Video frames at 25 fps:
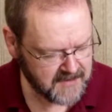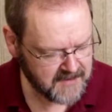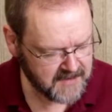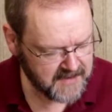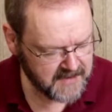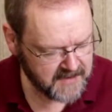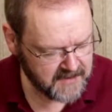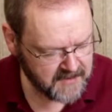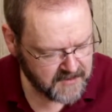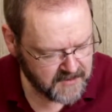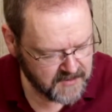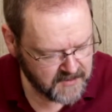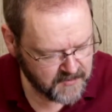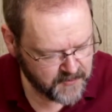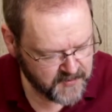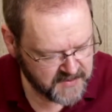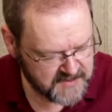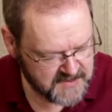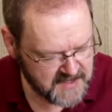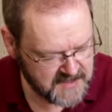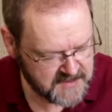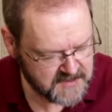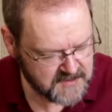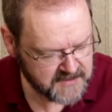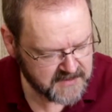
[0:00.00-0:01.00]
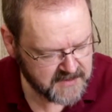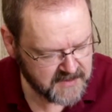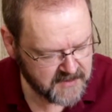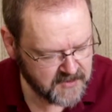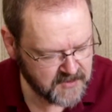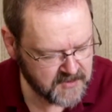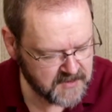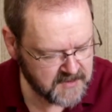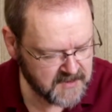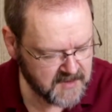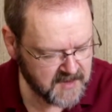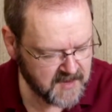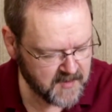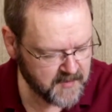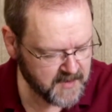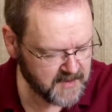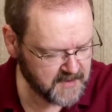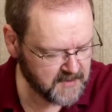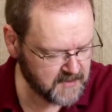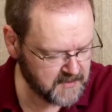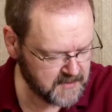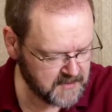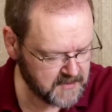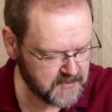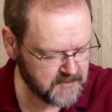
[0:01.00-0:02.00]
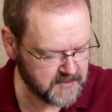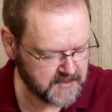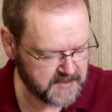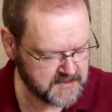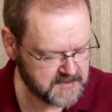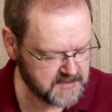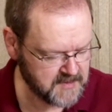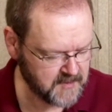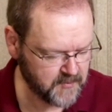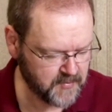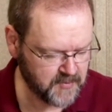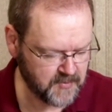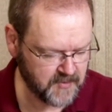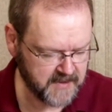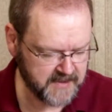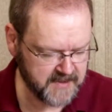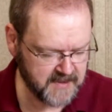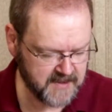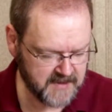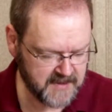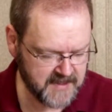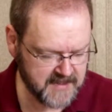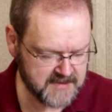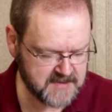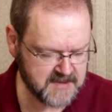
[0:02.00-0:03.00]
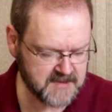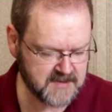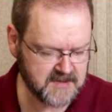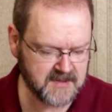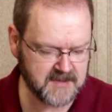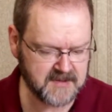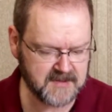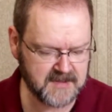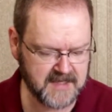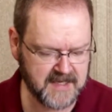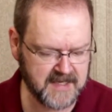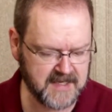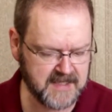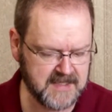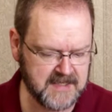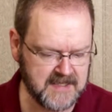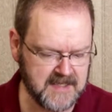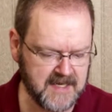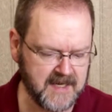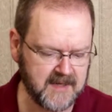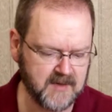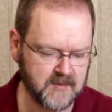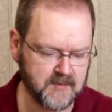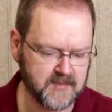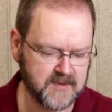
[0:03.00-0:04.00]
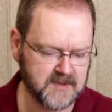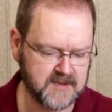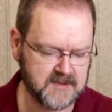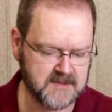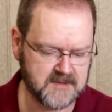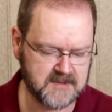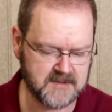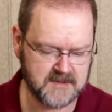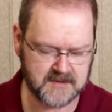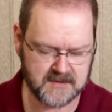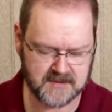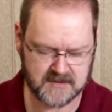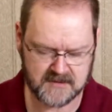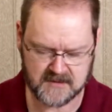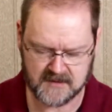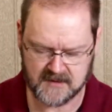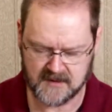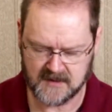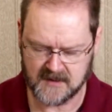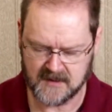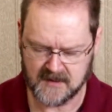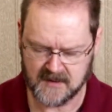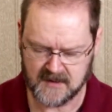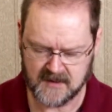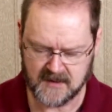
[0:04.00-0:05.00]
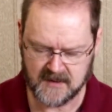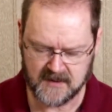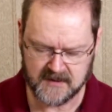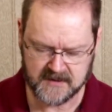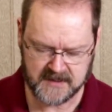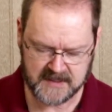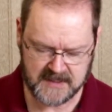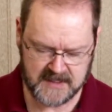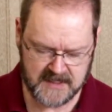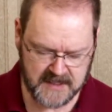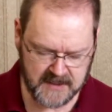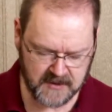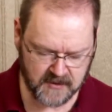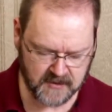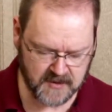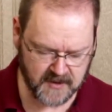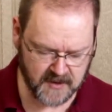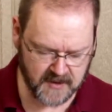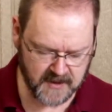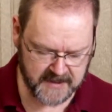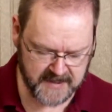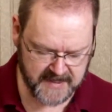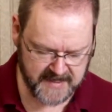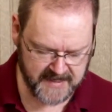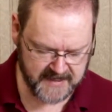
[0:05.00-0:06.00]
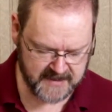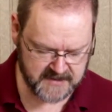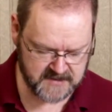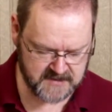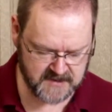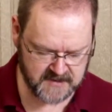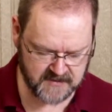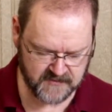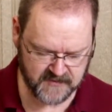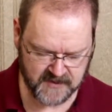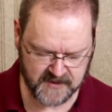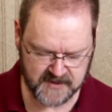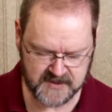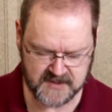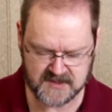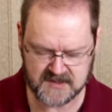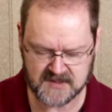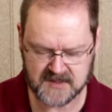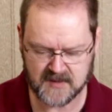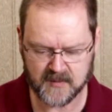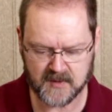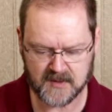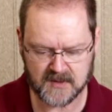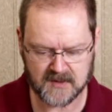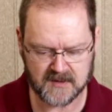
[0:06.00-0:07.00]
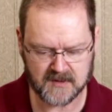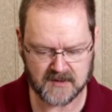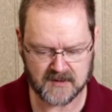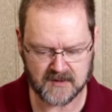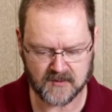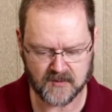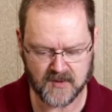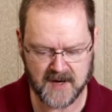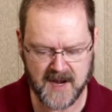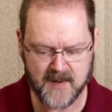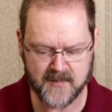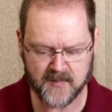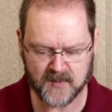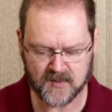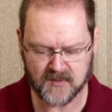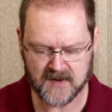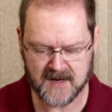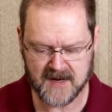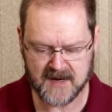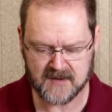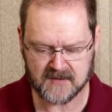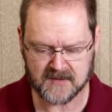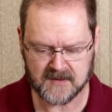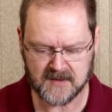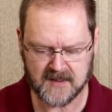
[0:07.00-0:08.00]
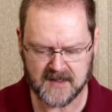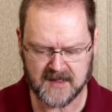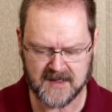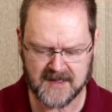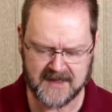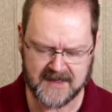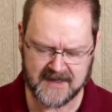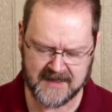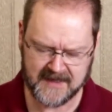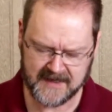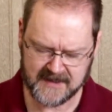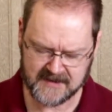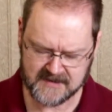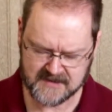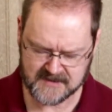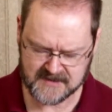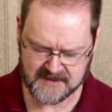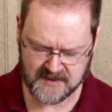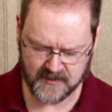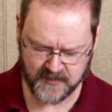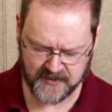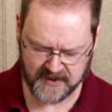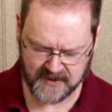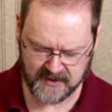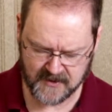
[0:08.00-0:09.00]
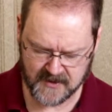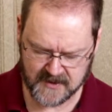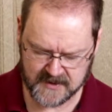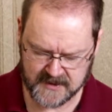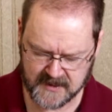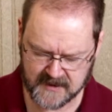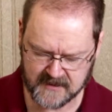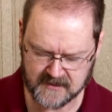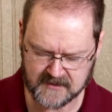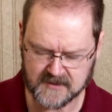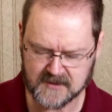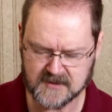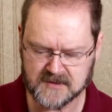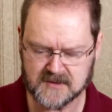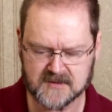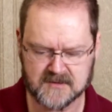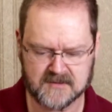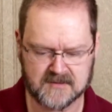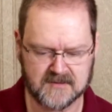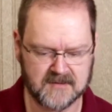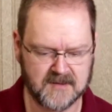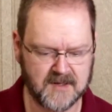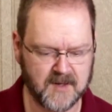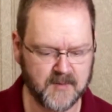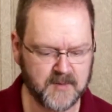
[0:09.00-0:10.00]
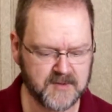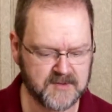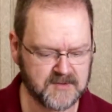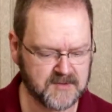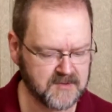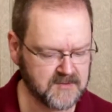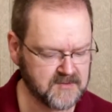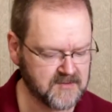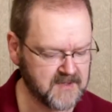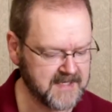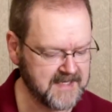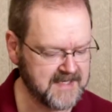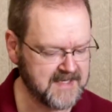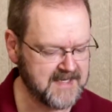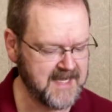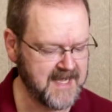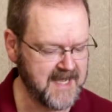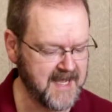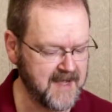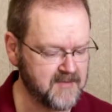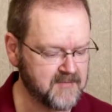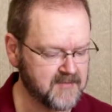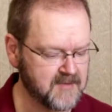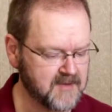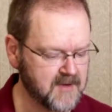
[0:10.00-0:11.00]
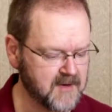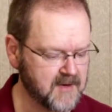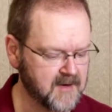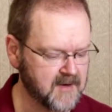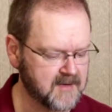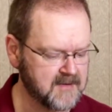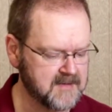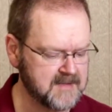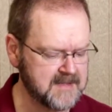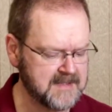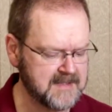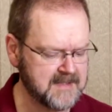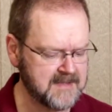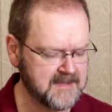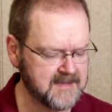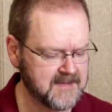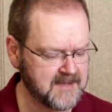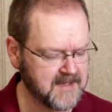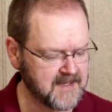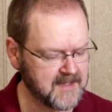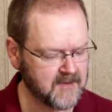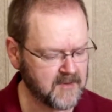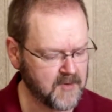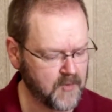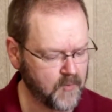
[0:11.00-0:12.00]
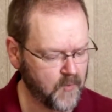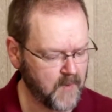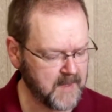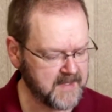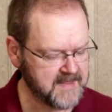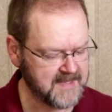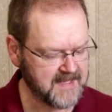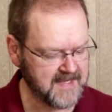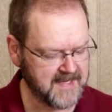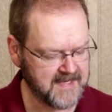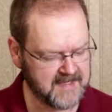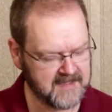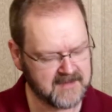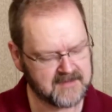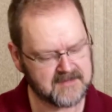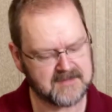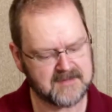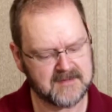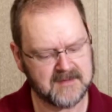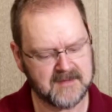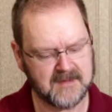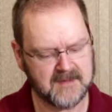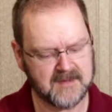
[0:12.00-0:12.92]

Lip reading: It potentially could come unglued at some point. It hasn't done that yet, but the heel guard has a very similar wraparound. Has something on here. It almost looks like Kevlar. I don't know what that is.